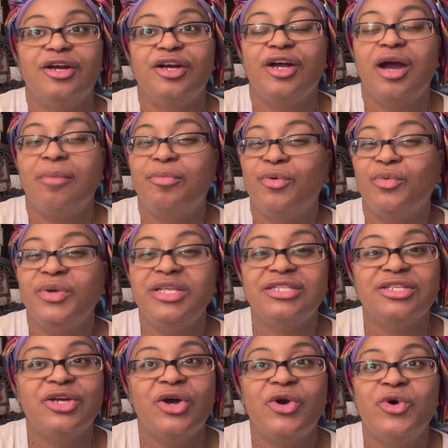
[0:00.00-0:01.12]
a couple
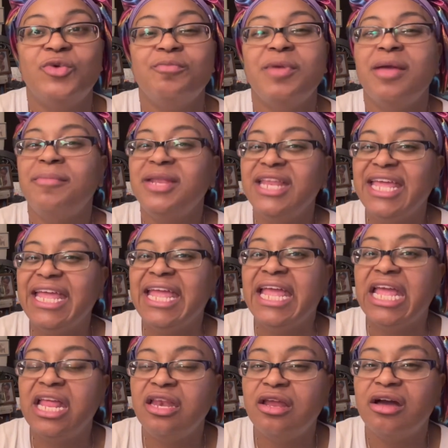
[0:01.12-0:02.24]
weeks ago, maybe the
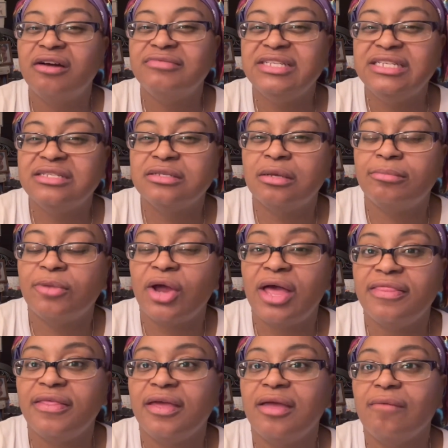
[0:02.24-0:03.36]
end of December, I
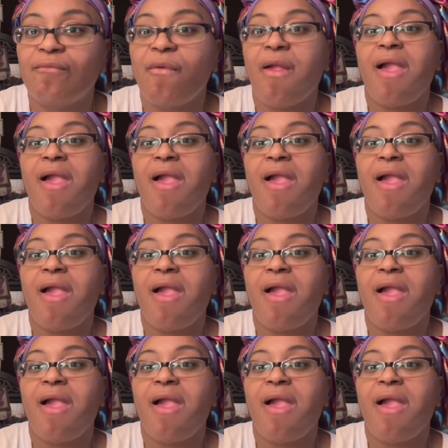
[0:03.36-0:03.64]
think.